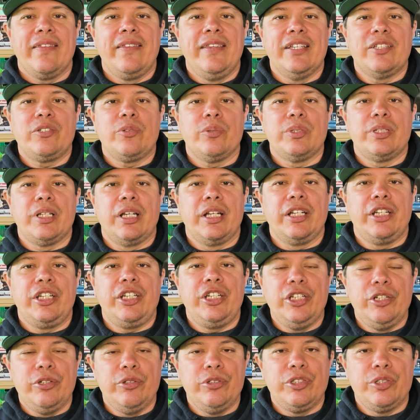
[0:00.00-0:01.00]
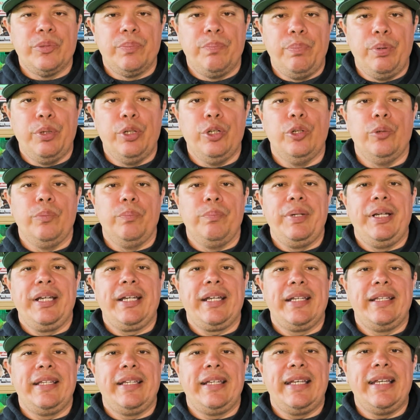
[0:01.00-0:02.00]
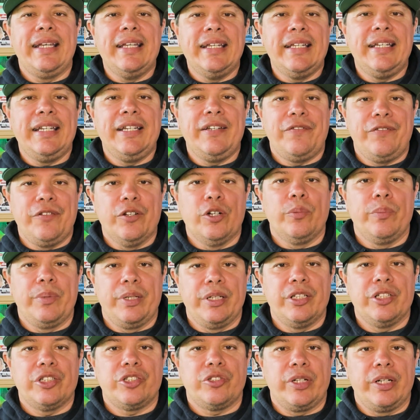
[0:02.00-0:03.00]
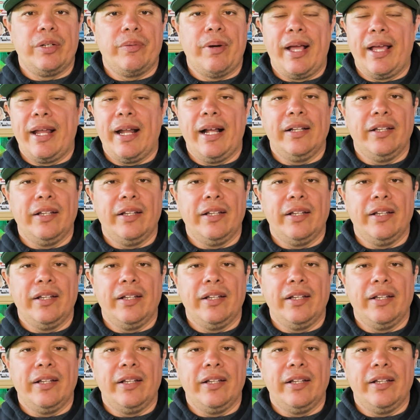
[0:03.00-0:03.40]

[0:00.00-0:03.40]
this was a huge boom being in the indie film industry, right?